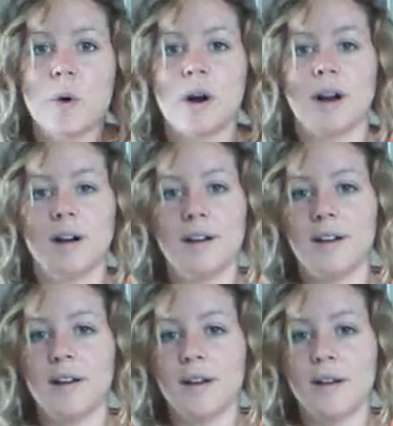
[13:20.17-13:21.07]
war.
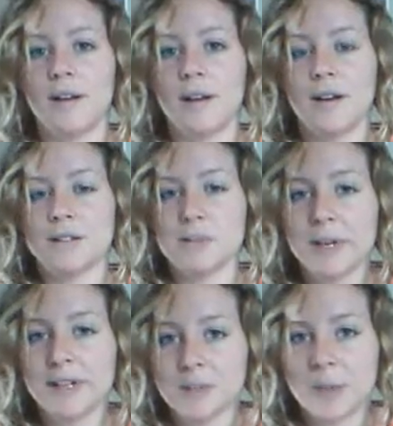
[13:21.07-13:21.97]

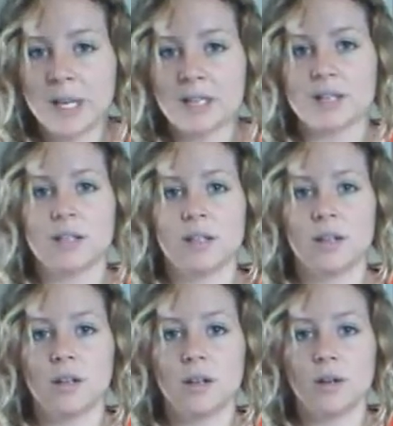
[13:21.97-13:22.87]
Spirit is peace.